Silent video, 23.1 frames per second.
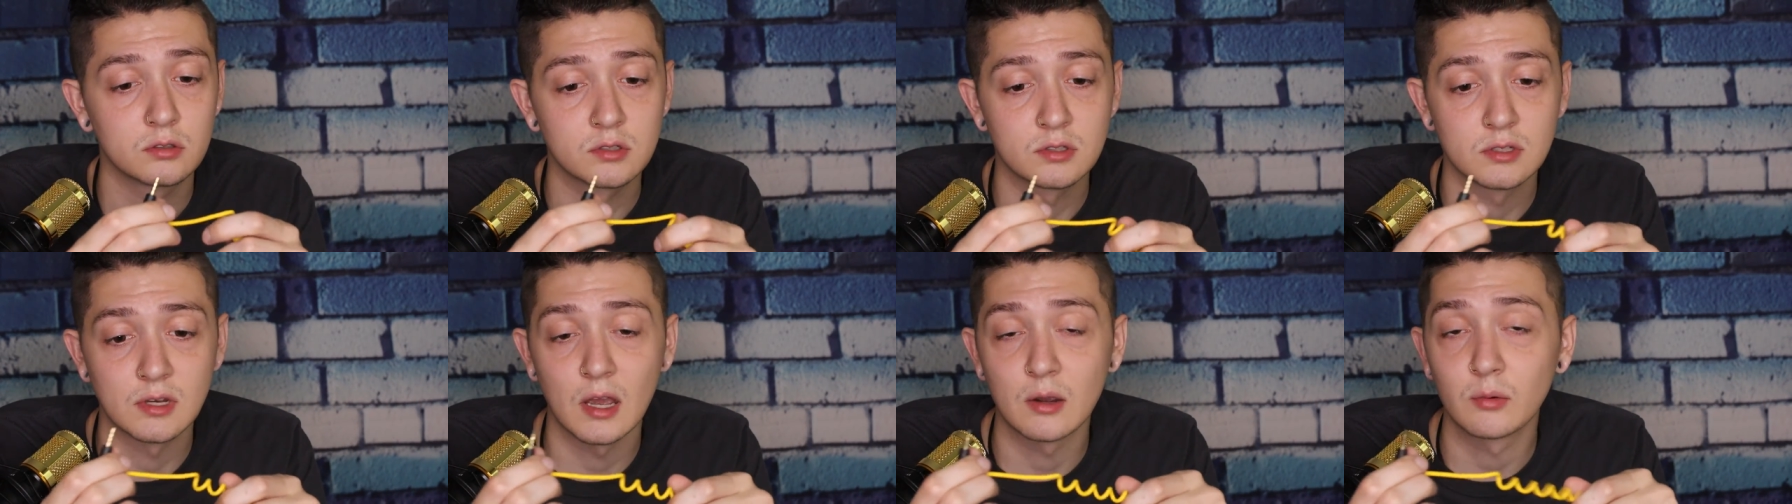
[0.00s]

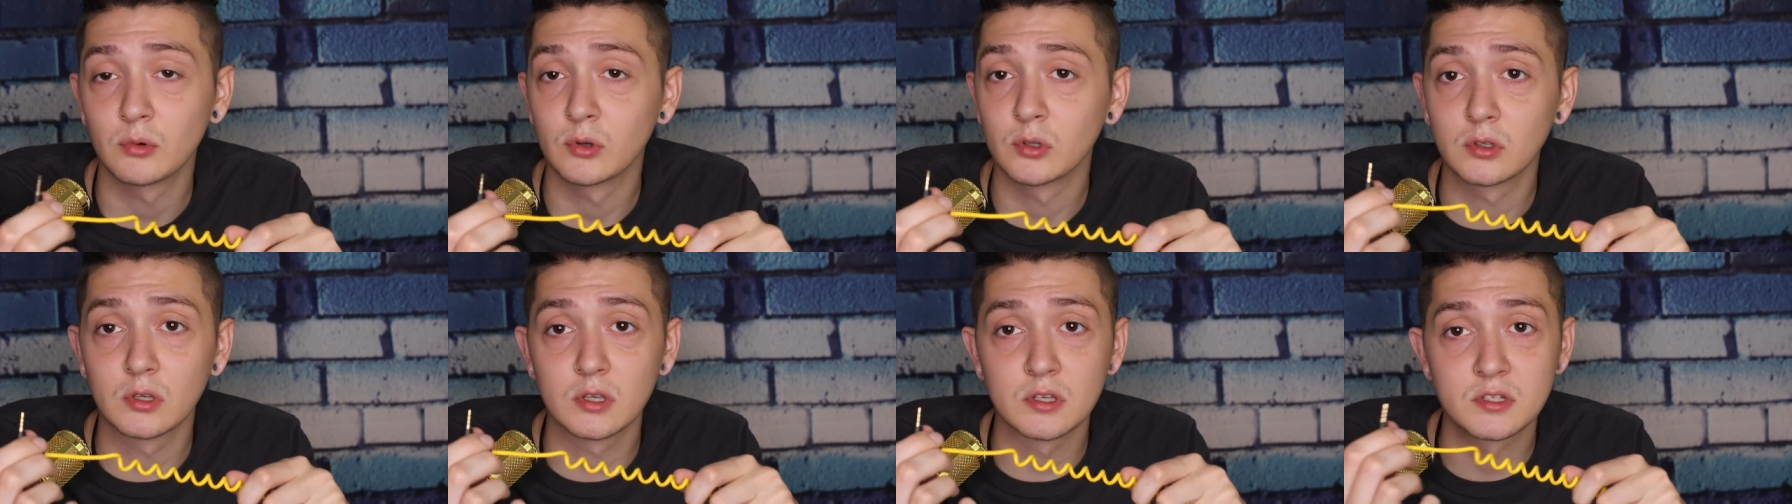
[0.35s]
It's
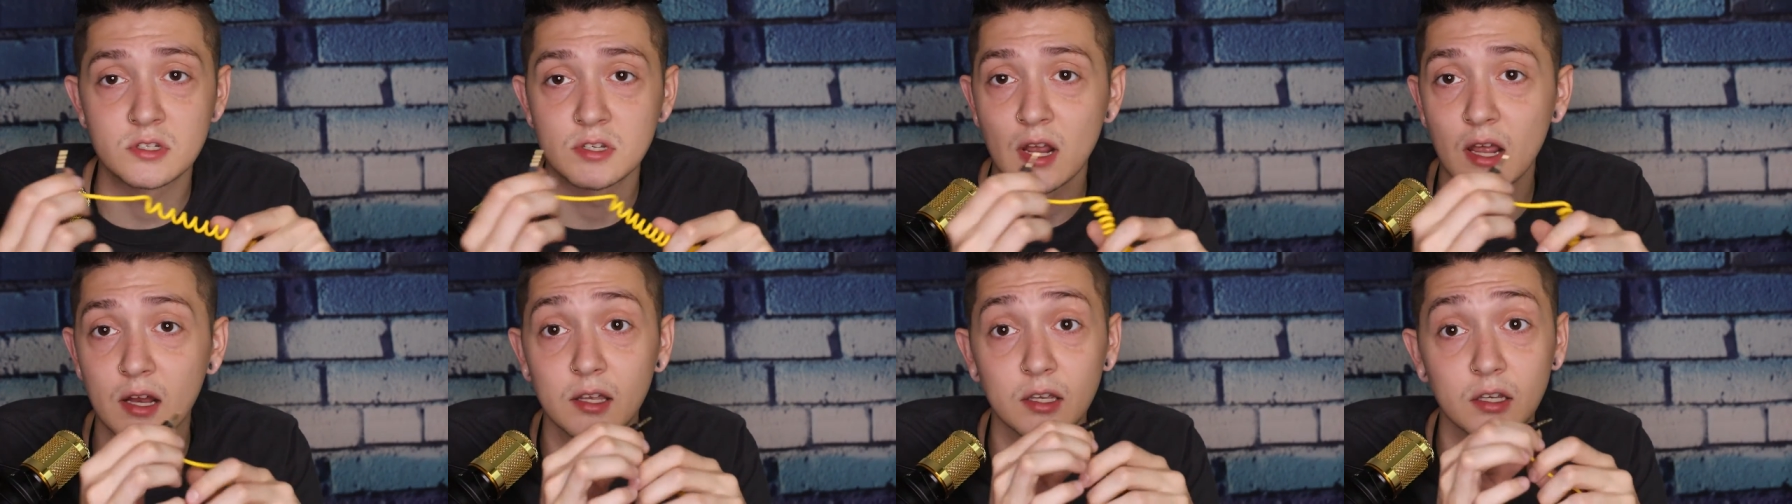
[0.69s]
not one.
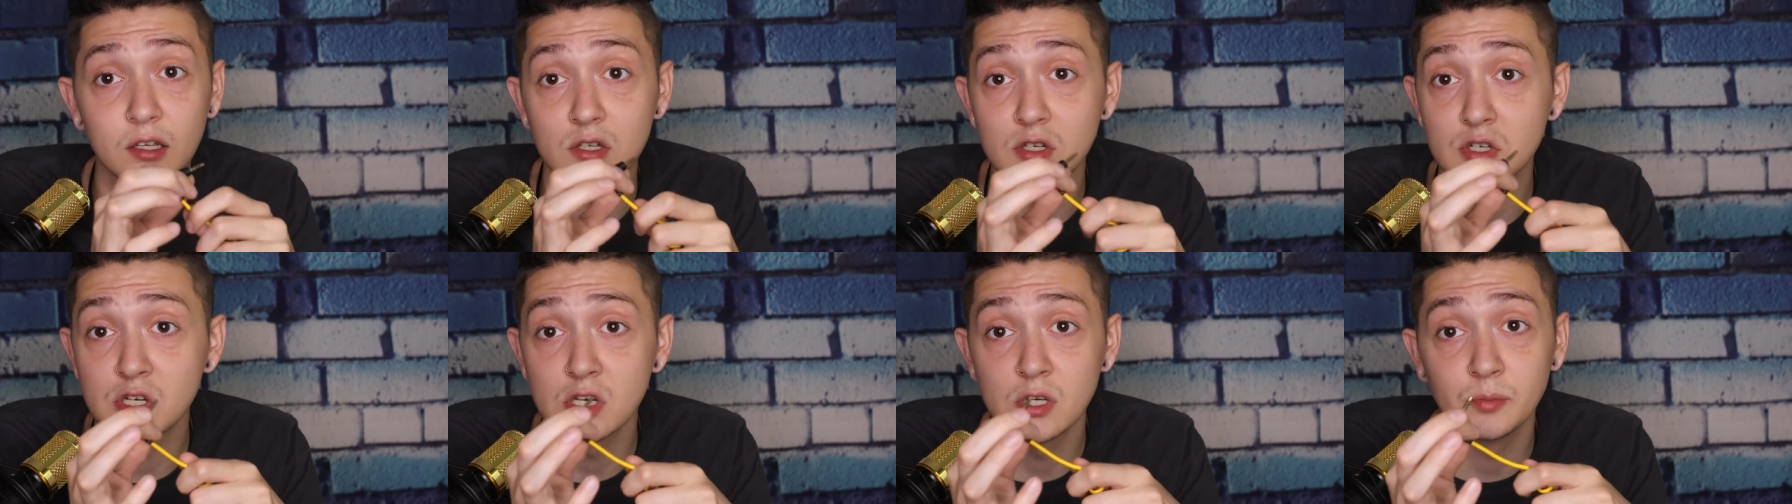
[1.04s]
It's not
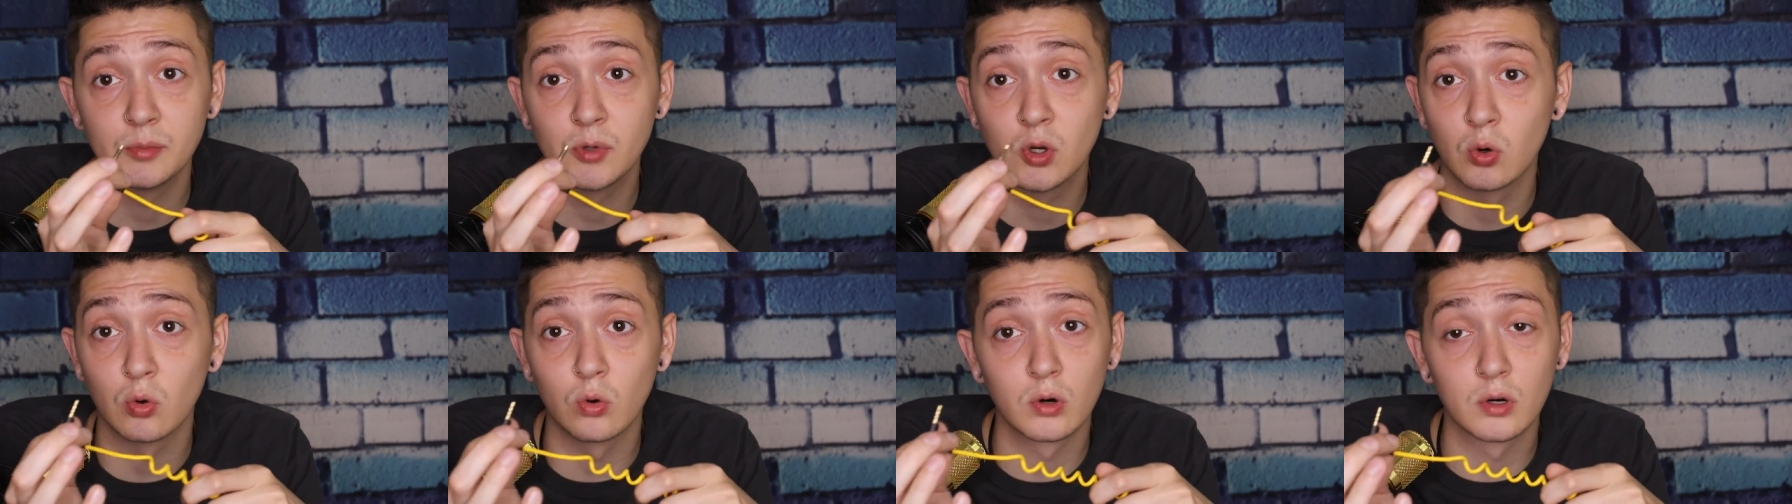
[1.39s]
like a
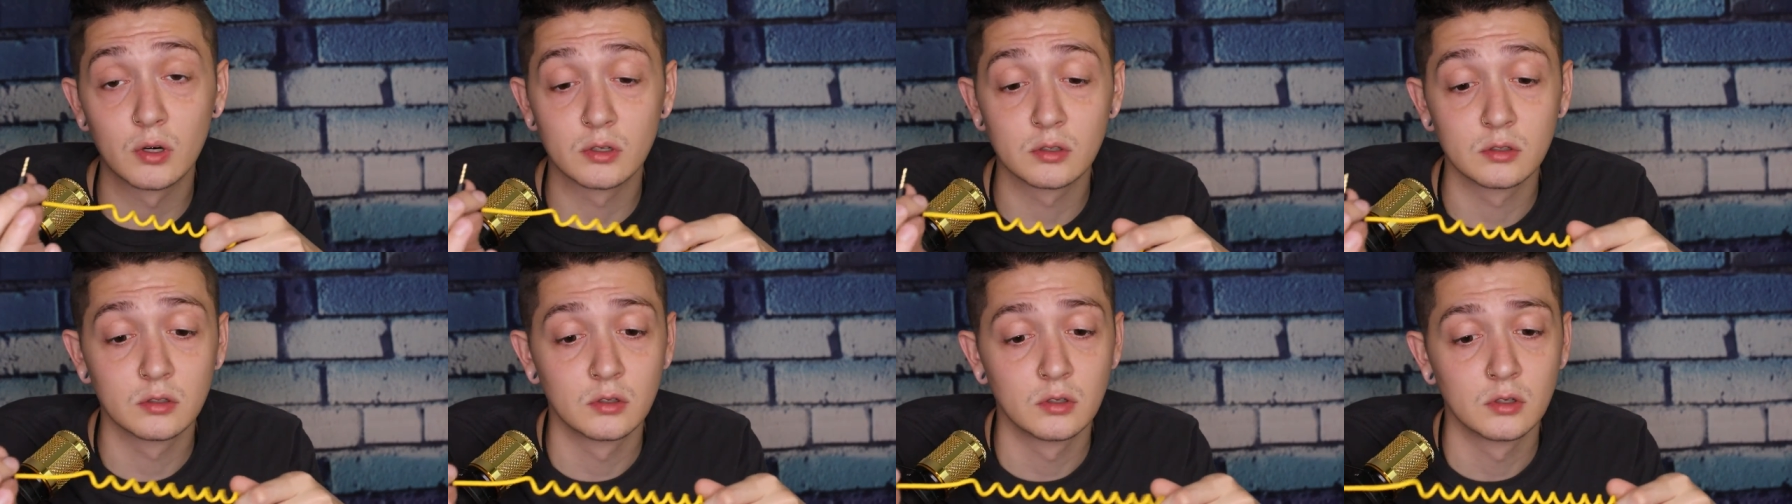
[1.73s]
cheap
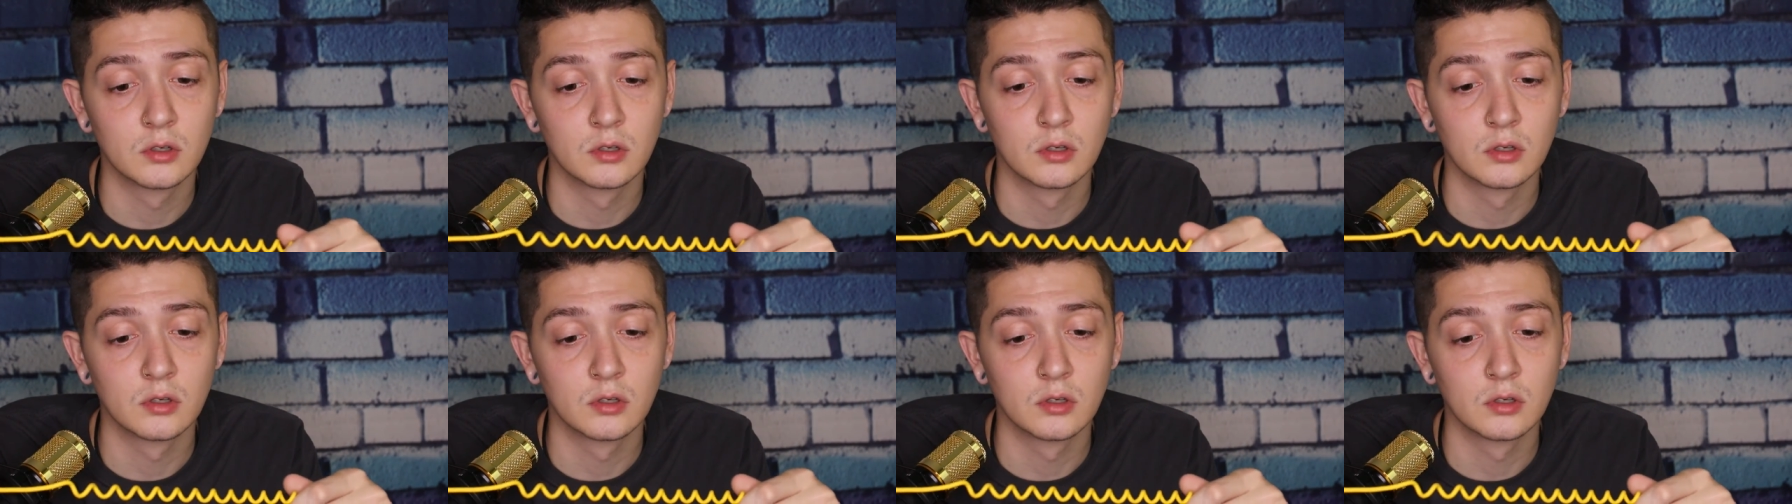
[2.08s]
cord.